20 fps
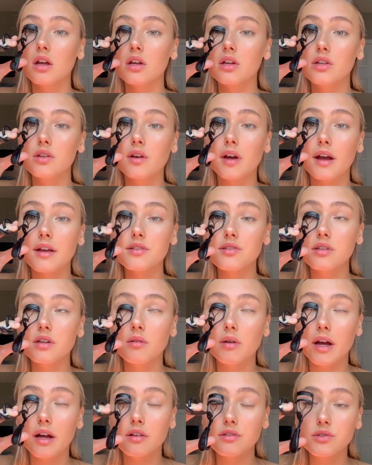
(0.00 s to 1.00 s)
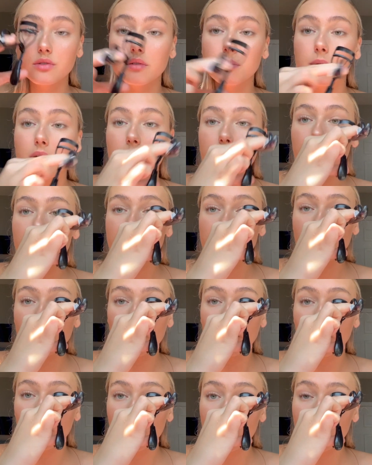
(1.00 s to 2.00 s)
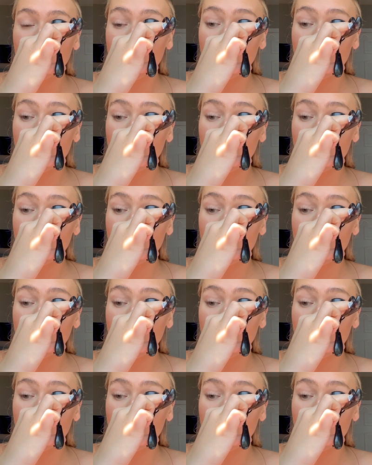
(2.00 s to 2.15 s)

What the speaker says: you guys know how to apply mascara.